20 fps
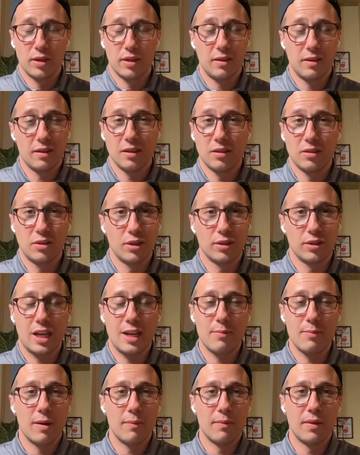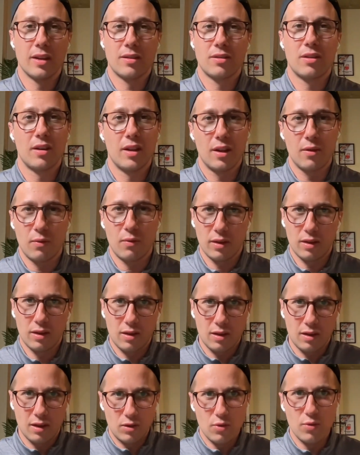but this just came up yesterday with